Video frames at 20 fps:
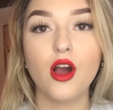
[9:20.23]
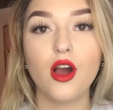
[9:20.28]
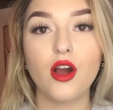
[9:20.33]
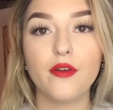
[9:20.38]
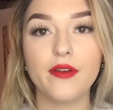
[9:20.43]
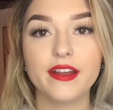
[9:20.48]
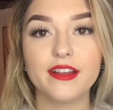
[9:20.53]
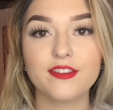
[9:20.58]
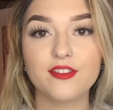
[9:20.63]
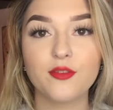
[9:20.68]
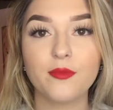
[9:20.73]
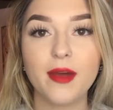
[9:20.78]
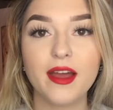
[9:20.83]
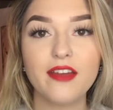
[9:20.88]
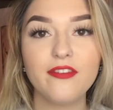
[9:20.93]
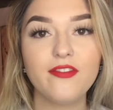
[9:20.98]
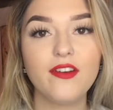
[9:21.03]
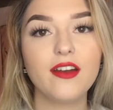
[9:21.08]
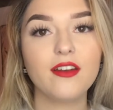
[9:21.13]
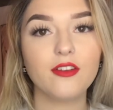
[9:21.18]
Alright, so my
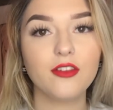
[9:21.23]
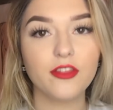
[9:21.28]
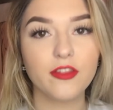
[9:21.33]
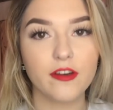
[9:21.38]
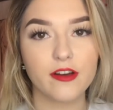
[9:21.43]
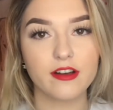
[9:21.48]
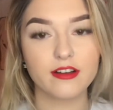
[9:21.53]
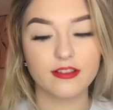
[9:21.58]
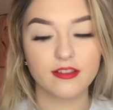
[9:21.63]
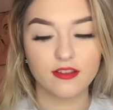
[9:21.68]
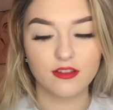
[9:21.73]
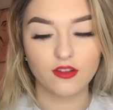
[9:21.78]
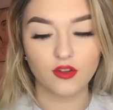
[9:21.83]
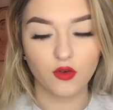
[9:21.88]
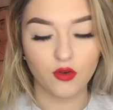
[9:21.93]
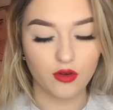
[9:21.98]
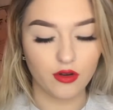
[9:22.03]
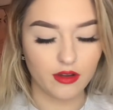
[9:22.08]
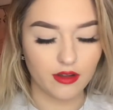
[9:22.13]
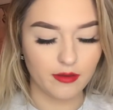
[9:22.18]
final thoughts
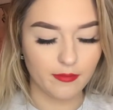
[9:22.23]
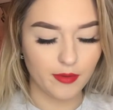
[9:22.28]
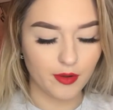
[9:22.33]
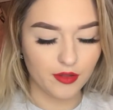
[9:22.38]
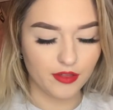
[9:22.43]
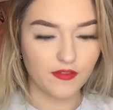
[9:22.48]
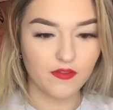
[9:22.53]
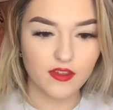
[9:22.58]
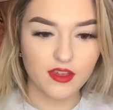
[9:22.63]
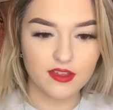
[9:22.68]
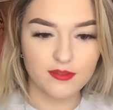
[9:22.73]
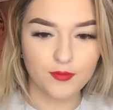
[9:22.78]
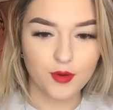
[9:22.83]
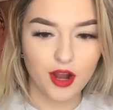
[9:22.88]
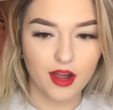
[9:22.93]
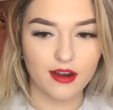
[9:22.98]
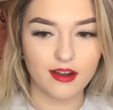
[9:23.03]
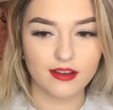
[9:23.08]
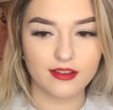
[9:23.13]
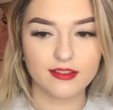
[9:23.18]
on both of these
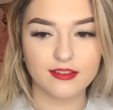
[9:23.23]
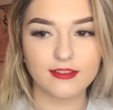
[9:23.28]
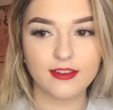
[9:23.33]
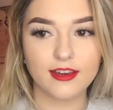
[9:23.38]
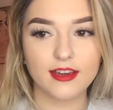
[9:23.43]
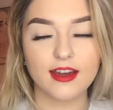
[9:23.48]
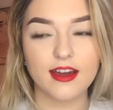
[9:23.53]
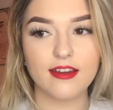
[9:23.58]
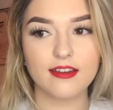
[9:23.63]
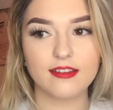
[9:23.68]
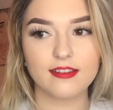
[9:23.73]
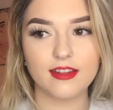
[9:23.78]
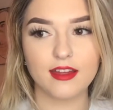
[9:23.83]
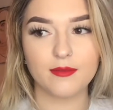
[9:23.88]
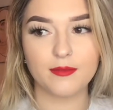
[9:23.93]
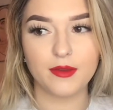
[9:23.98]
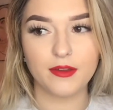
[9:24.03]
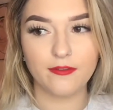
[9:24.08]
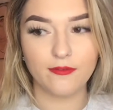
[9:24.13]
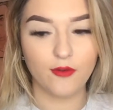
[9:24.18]
products, like I
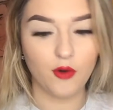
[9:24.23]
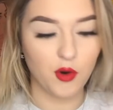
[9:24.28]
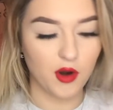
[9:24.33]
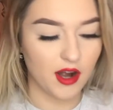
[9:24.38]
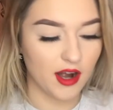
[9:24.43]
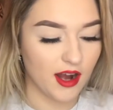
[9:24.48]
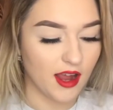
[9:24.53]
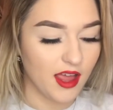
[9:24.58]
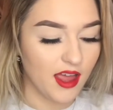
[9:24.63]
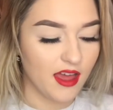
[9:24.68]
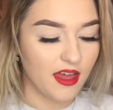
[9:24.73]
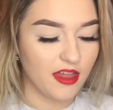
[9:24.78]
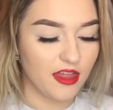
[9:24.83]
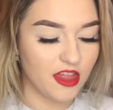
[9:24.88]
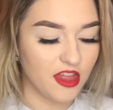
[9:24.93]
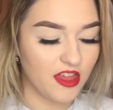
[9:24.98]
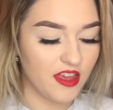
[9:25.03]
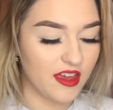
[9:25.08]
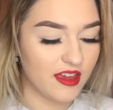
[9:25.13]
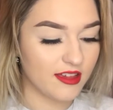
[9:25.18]
said before,
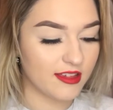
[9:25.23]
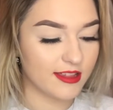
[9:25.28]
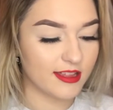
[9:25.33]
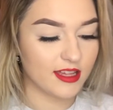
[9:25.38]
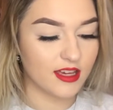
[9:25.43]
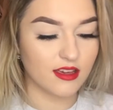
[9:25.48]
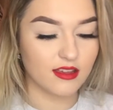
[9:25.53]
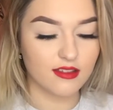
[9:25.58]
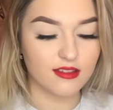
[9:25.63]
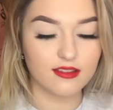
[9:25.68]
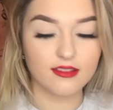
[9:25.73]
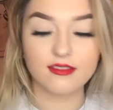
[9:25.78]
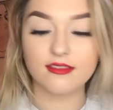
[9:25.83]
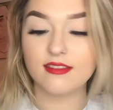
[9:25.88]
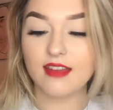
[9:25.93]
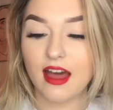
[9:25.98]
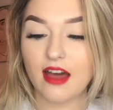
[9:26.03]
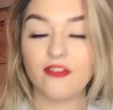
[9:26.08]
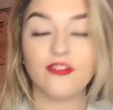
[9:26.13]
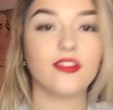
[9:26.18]
this is
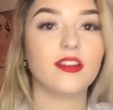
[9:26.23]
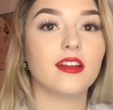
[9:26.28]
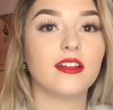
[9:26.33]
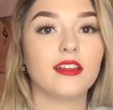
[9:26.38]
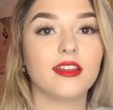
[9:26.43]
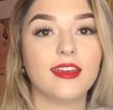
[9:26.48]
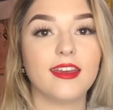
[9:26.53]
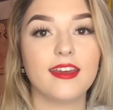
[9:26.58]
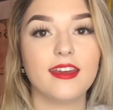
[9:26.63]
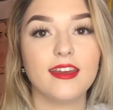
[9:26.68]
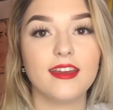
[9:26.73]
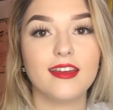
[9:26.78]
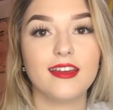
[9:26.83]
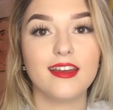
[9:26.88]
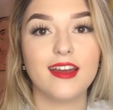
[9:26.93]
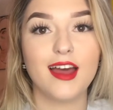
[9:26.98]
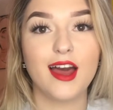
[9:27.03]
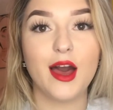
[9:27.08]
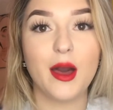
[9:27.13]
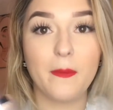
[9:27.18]
definitely
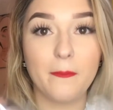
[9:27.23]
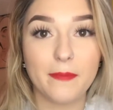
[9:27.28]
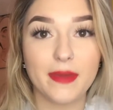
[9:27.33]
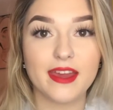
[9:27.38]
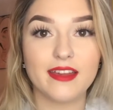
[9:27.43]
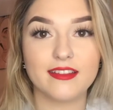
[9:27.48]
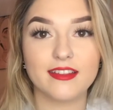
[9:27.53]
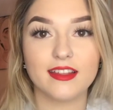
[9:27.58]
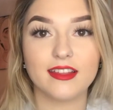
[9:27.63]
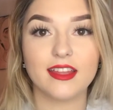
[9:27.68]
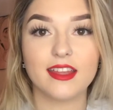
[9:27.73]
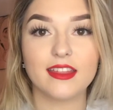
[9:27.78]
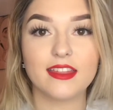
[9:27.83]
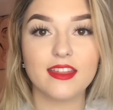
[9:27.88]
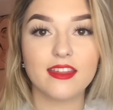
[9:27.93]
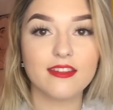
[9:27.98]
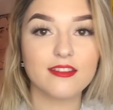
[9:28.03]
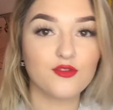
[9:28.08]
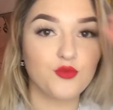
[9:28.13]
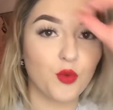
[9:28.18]
amazing. Like
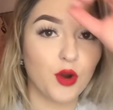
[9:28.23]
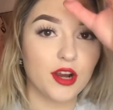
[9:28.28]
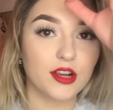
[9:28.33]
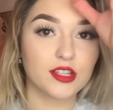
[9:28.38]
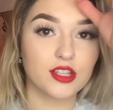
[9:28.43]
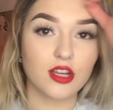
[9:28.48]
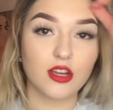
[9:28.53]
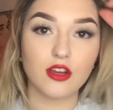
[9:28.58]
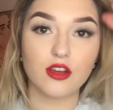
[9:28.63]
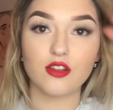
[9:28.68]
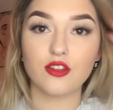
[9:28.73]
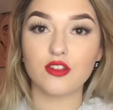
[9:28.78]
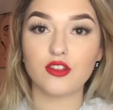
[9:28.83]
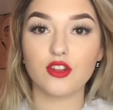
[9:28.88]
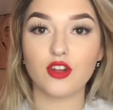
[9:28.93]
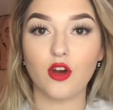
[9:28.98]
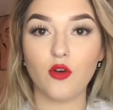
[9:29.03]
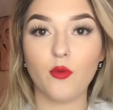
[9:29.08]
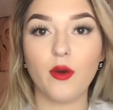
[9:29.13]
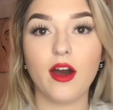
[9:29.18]
this worked
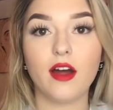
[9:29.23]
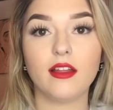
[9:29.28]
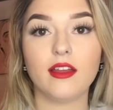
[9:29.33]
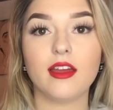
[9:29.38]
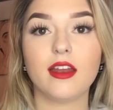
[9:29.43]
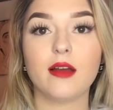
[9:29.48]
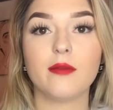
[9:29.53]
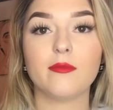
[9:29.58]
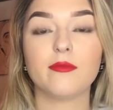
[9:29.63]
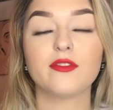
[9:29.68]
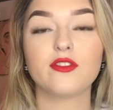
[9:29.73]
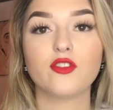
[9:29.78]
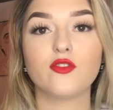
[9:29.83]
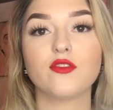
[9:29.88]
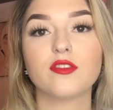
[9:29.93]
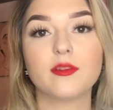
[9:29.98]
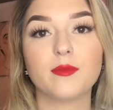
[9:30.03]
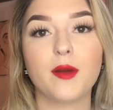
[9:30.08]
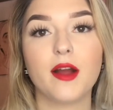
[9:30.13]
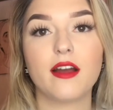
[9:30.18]
so well and I'm so
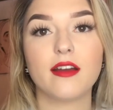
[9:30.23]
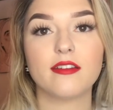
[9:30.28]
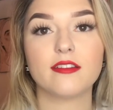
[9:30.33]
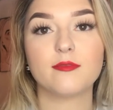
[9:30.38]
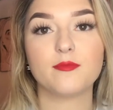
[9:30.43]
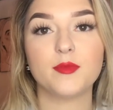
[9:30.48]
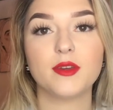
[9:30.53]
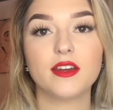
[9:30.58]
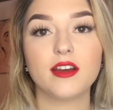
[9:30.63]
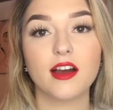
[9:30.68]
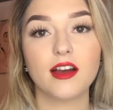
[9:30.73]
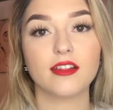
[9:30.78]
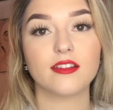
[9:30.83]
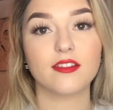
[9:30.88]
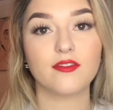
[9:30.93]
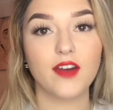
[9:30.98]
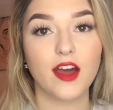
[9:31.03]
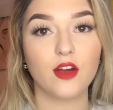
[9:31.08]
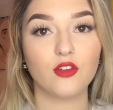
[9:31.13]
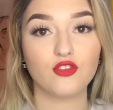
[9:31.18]
surprised because
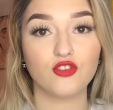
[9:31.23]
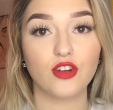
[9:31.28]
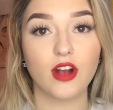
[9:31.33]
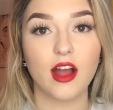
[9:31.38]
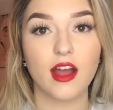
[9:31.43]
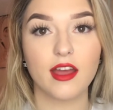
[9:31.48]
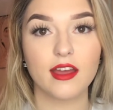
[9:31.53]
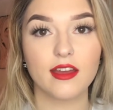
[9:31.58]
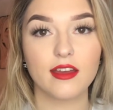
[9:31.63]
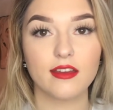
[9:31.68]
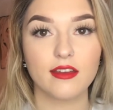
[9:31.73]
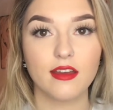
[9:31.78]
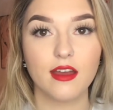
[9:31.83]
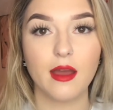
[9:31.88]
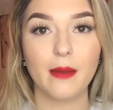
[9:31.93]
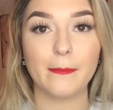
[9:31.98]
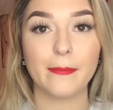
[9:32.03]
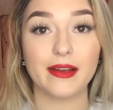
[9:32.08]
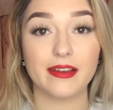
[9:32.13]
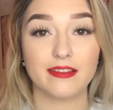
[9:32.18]
of how dry
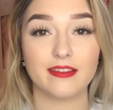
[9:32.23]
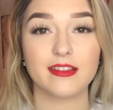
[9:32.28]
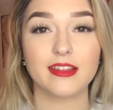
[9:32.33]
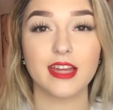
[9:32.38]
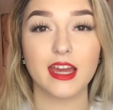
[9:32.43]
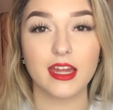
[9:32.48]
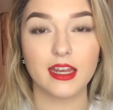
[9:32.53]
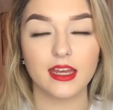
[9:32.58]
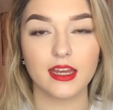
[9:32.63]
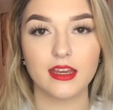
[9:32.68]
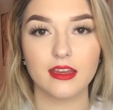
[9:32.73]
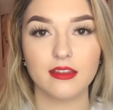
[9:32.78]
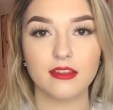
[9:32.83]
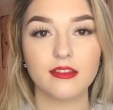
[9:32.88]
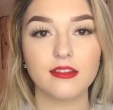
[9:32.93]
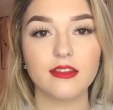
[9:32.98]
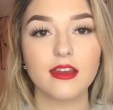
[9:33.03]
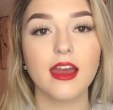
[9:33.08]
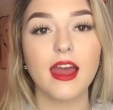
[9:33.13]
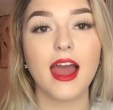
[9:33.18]
my skin
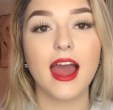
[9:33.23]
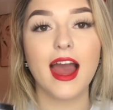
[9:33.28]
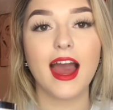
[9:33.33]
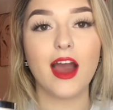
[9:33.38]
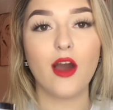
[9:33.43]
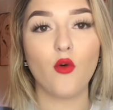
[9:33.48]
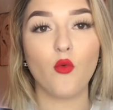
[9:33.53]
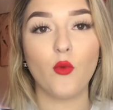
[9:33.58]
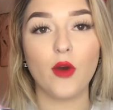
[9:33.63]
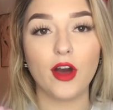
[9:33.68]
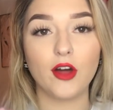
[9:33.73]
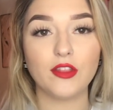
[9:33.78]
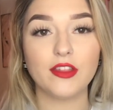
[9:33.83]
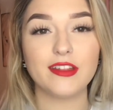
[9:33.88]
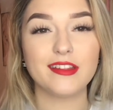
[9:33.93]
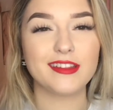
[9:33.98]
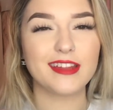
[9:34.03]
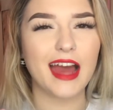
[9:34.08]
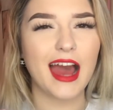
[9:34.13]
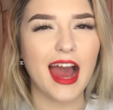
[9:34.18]
is, how well
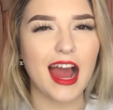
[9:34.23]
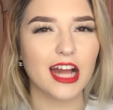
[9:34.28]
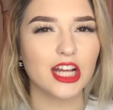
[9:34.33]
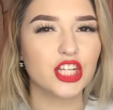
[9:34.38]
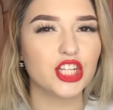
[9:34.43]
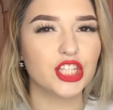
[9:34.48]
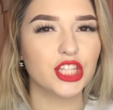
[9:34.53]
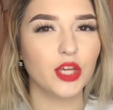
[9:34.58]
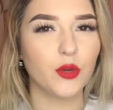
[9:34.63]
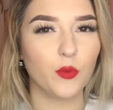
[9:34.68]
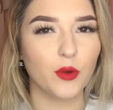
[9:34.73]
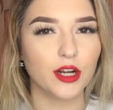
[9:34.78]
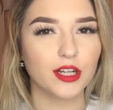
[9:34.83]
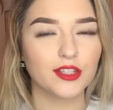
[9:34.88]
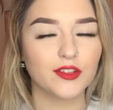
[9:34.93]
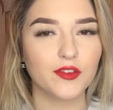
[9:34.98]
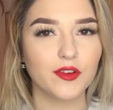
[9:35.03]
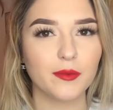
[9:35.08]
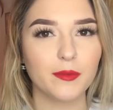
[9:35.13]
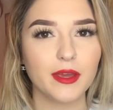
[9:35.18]
this actually
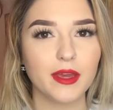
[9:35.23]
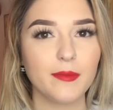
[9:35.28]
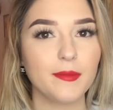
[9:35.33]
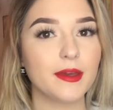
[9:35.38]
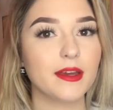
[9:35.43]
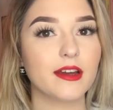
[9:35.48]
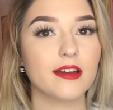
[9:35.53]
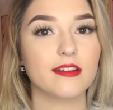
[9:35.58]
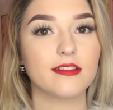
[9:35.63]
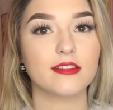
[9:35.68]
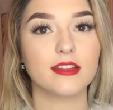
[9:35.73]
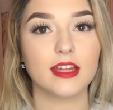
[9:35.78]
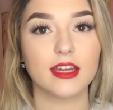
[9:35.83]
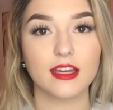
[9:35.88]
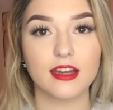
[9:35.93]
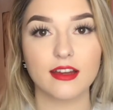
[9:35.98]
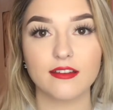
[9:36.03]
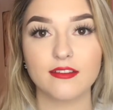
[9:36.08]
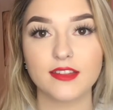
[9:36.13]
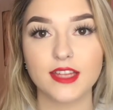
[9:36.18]
worked for me because
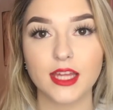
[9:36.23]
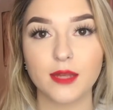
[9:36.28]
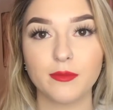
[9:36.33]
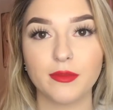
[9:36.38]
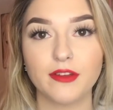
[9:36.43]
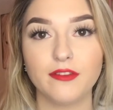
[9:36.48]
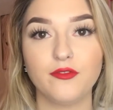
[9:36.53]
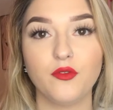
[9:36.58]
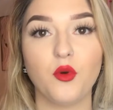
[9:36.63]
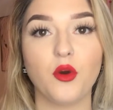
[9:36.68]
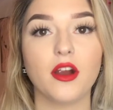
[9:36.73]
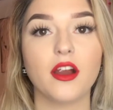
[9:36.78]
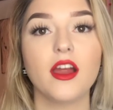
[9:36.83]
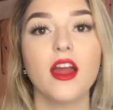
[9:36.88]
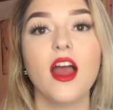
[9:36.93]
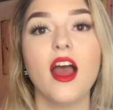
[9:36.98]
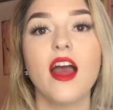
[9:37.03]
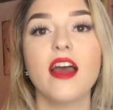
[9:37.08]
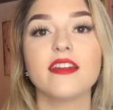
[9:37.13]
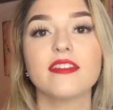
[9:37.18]
like I said before,
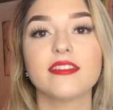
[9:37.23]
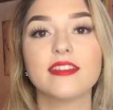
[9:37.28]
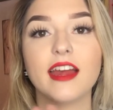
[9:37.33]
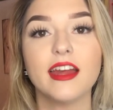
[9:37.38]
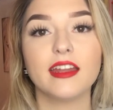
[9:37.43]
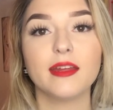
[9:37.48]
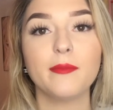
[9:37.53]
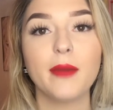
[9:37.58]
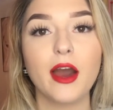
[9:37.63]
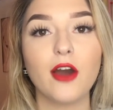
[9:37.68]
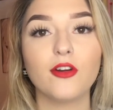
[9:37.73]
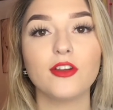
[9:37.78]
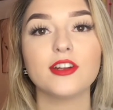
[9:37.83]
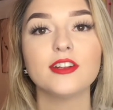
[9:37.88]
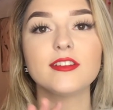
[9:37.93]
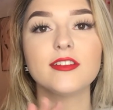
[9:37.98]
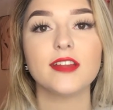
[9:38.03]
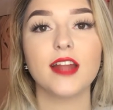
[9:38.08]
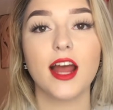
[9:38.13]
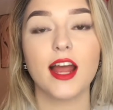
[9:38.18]
setting
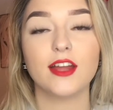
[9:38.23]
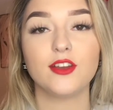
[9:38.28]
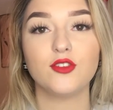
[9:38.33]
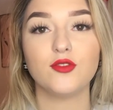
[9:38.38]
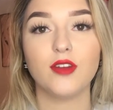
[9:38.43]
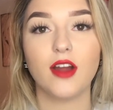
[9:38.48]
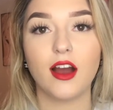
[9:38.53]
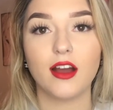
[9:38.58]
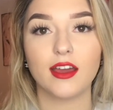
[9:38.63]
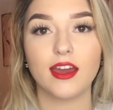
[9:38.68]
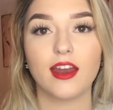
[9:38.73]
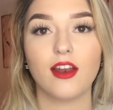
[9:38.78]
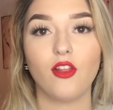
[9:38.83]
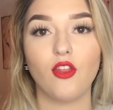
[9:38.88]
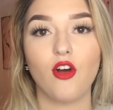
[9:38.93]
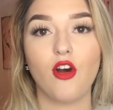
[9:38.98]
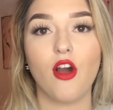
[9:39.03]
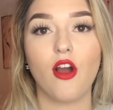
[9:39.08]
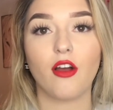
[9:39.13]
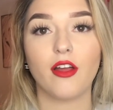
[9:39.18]
powders and I do not get
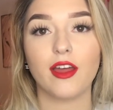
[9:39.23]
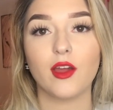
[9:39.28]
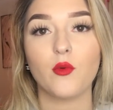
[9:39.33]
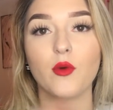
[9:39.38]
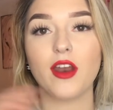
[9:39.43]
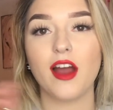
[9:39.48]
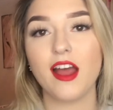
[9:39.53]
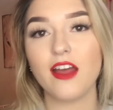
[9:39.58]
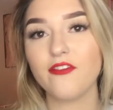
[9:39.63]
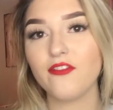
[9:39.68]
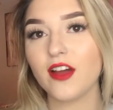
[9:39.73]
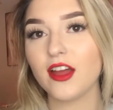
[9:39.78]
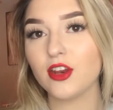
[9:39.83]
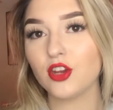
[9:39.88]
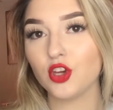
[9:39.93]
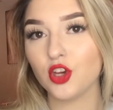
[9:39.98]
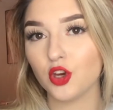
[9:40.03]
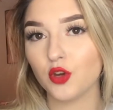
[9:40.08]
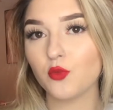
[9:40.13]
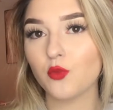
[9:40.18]
along. Like when I find
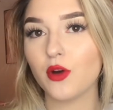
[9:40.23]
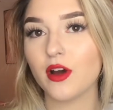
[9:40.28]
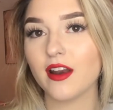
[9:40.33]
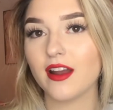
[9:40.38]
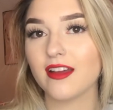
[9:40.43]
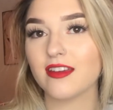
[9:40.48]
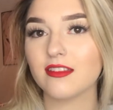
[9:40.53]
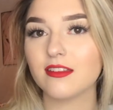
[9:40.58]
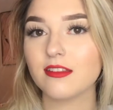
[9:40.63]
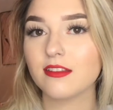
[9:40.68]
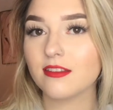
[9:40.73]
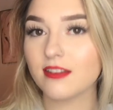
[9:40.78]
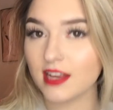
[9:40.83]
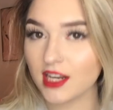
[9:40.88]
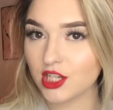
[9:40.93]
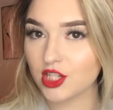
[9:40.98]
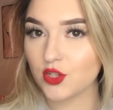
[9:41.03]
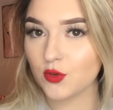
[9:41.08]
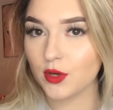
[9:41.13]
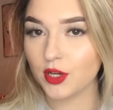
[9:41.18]
a good one, I
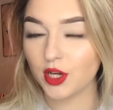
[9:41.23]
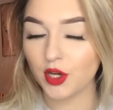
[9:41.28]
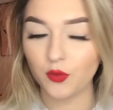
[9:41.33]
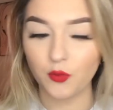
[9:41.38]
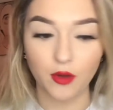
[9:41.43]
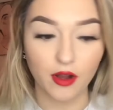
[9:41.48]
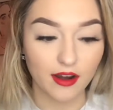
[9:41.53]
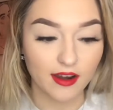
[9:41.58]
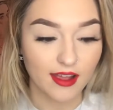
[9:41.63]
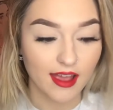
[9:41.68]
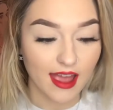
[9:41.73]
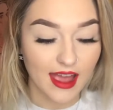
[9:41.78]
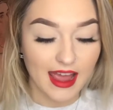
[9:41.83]
stick to a good one.